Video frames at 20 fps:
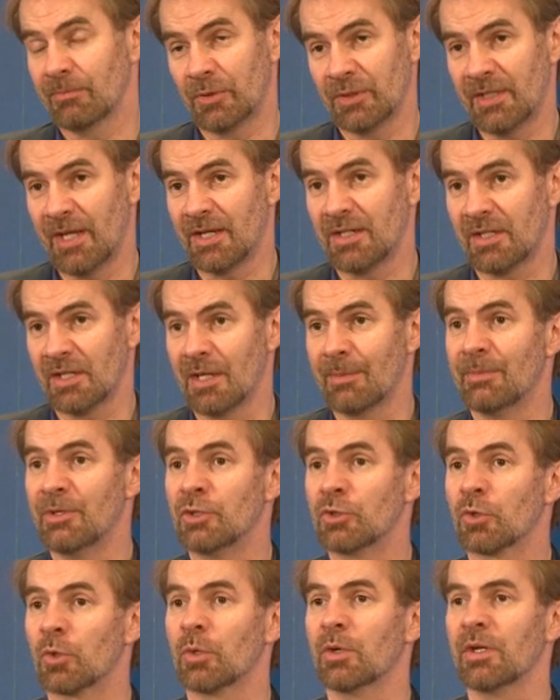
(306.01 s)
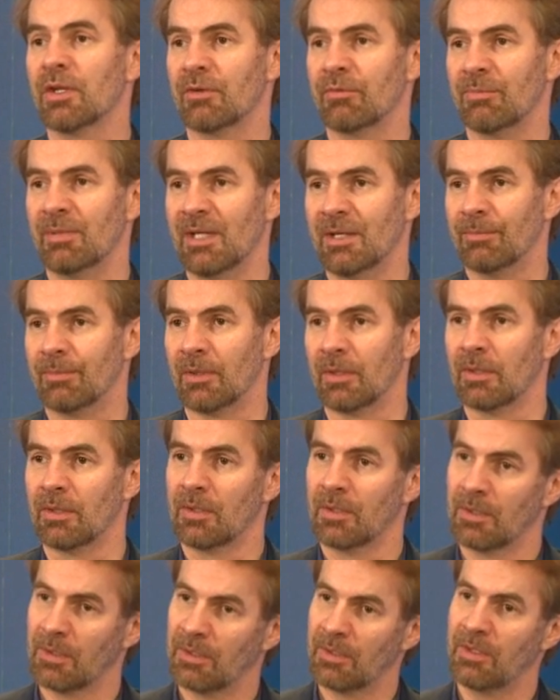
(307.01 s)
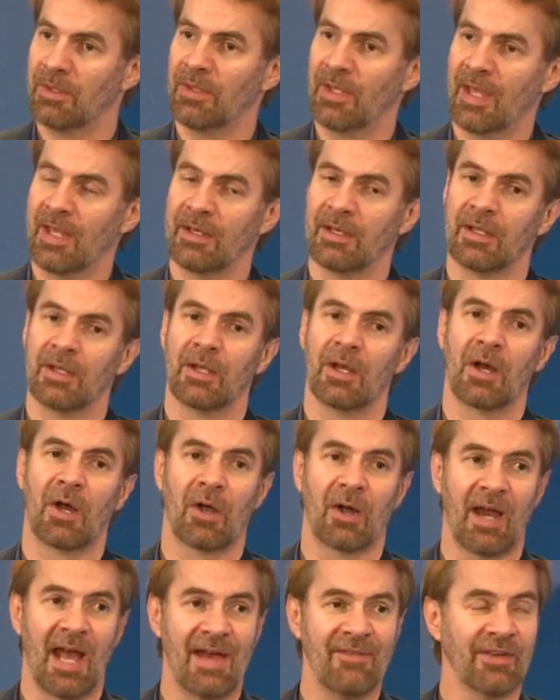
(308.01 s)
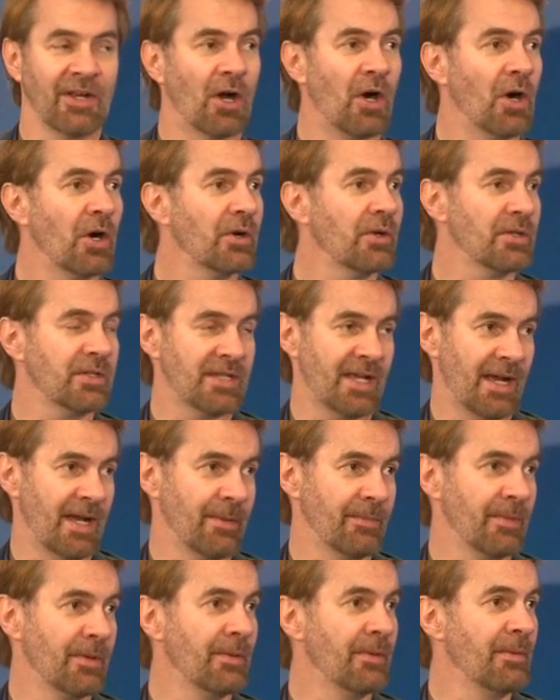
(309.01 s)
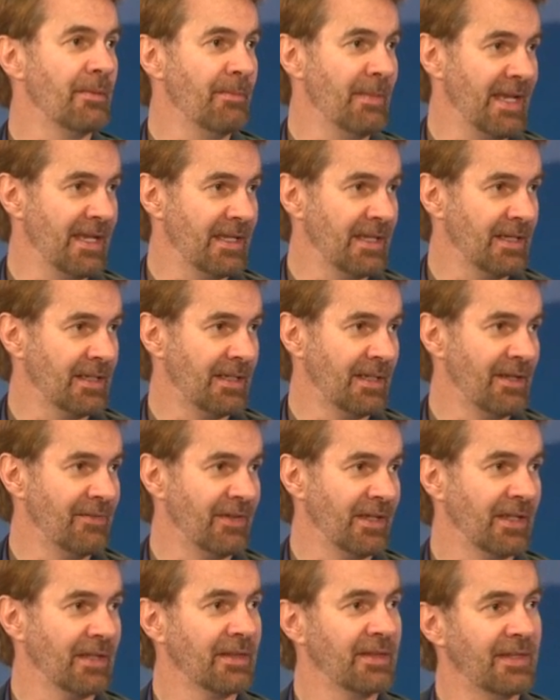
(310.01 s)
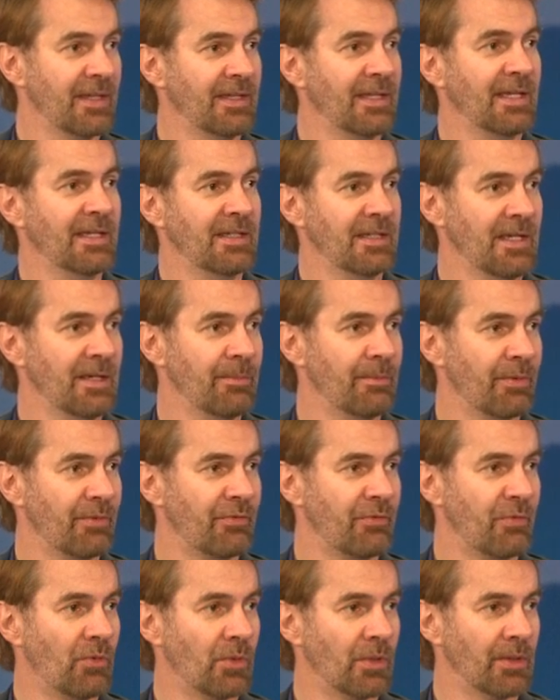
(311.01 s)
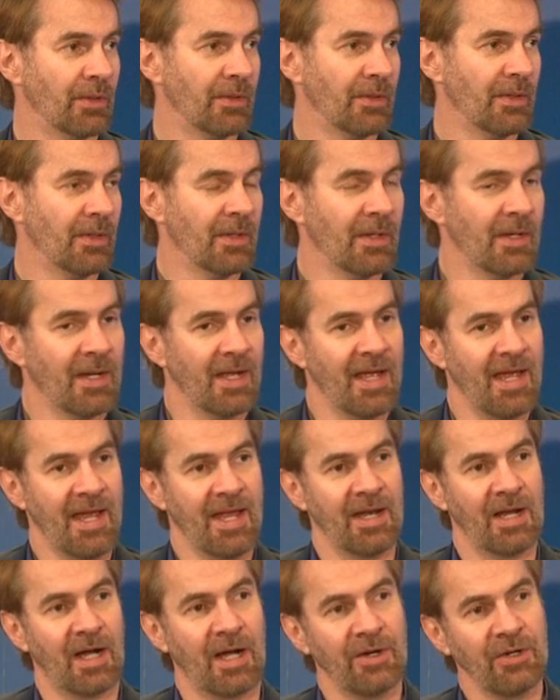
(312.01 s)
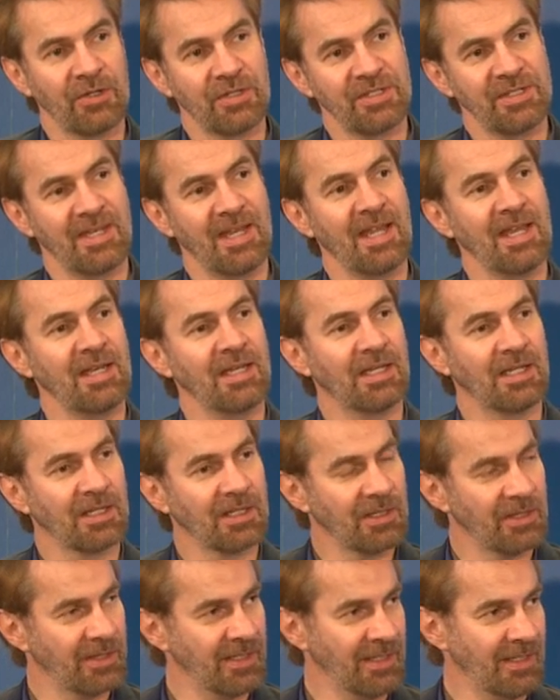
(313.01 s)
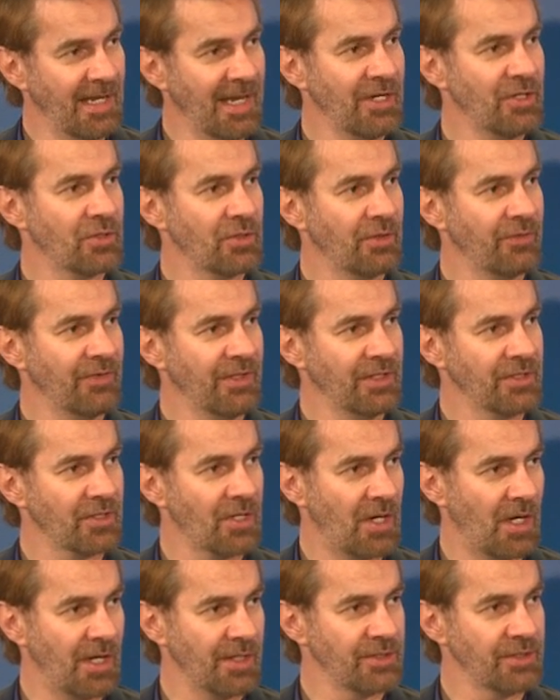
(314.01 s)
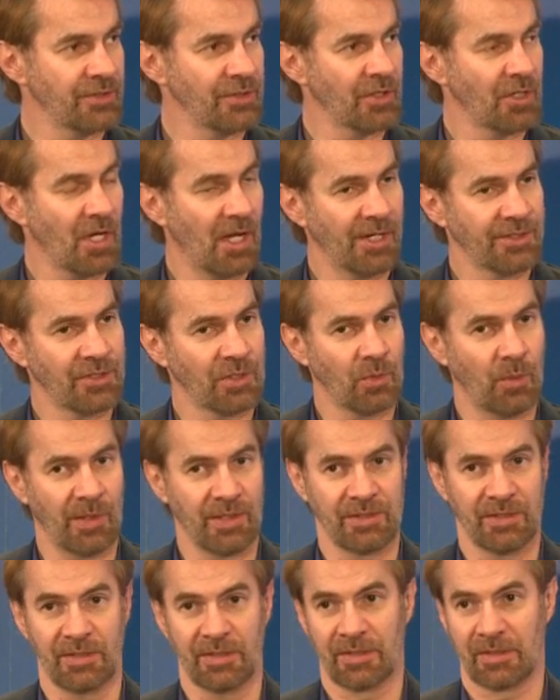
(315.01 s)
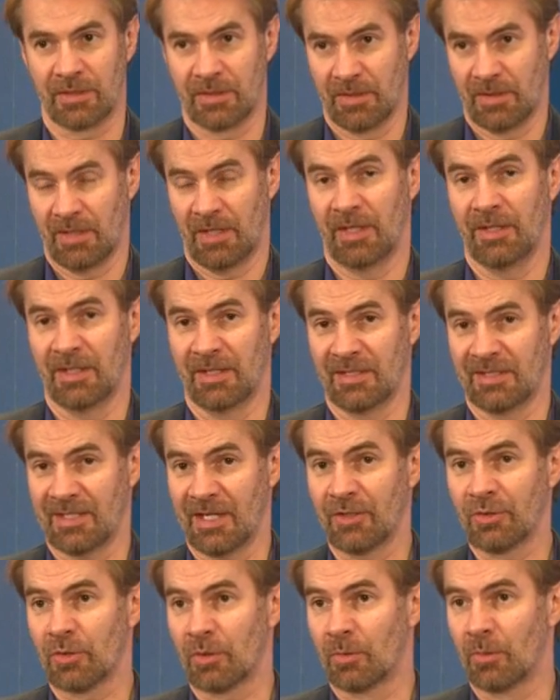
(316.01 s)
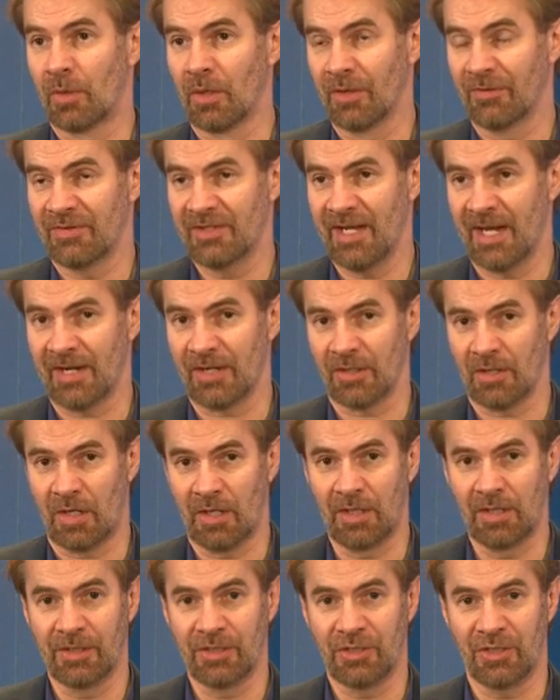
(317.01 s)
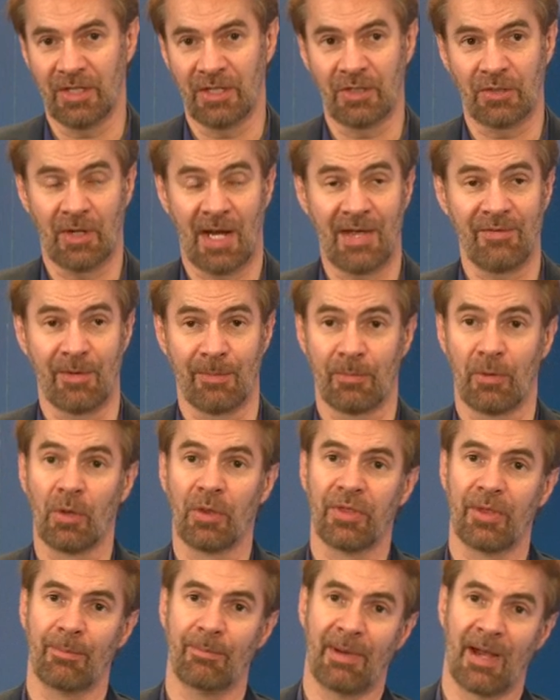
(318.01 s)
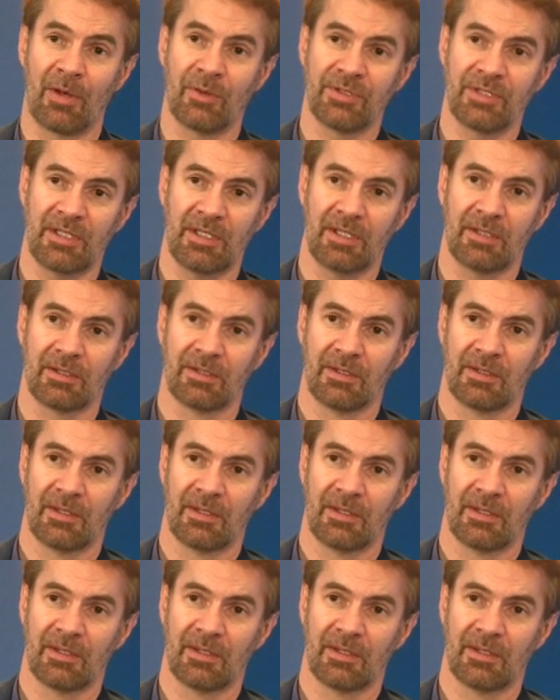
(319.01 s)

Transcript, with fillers: potentially a majority of people that are having a harder time making a living than they did before. And understanding the nature of these causes and consequences and the central role of technology in driving both the bounty